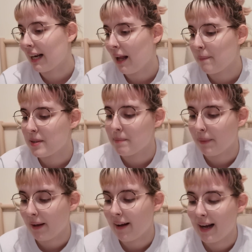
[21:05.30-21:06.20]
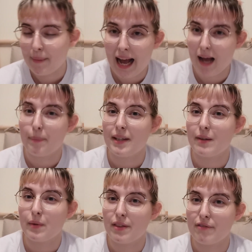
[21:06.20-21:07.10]
clips, but I'm
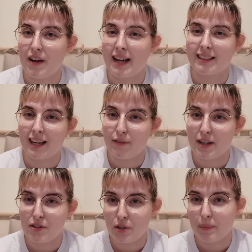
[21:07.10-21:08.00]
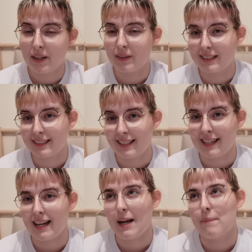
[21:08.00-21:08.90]
happy with the fact that I read 2 big ones.
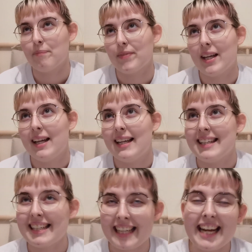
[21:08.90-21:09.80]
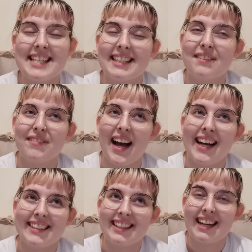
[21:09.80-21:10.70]
Like, I'm negating the
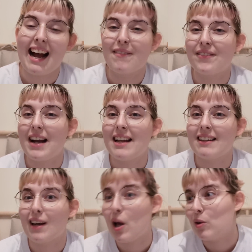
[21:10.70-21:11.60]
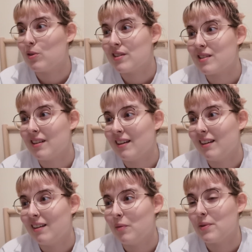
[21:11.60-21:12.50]
fact that I haven't read loads
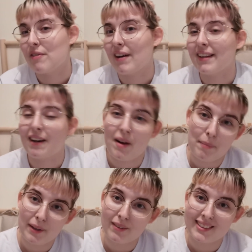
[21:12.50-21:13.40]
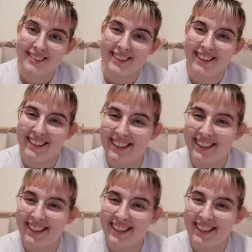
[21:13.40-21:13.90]
with the fact that I read big ones.